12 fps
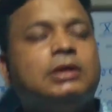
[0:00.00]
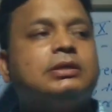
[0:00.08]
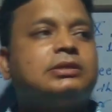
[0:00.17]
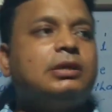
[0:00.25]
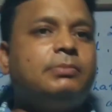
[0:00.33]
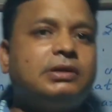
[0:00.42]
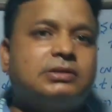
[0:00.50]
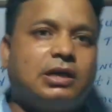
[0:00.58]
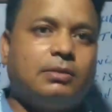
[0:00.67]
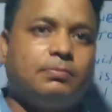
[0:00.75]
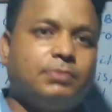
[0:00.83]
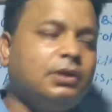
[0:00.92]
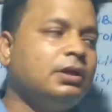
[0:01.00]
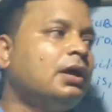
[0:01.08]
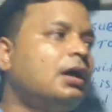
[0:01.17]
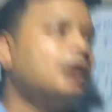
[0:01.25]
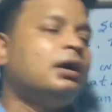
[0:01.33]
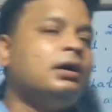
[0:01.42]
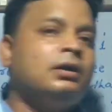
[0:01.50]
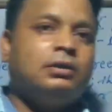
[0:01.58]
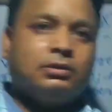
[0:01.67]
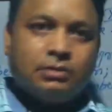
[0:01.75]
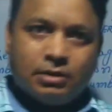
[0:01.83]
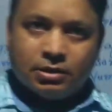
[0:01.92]
Same example,
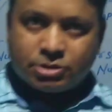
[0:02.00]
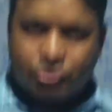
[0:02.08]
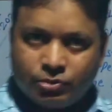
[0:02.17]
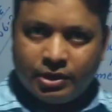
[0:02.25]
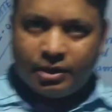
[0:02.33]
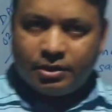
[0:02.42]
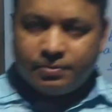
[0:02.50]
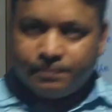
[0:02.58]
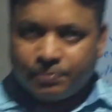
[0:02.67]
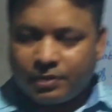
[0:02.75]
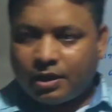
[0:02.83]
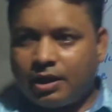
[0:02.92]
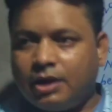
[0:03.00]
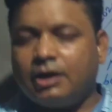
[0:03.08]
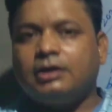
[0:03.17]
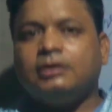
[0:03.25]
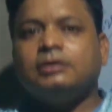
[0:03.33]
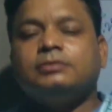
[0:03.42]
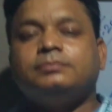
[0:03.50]
the student and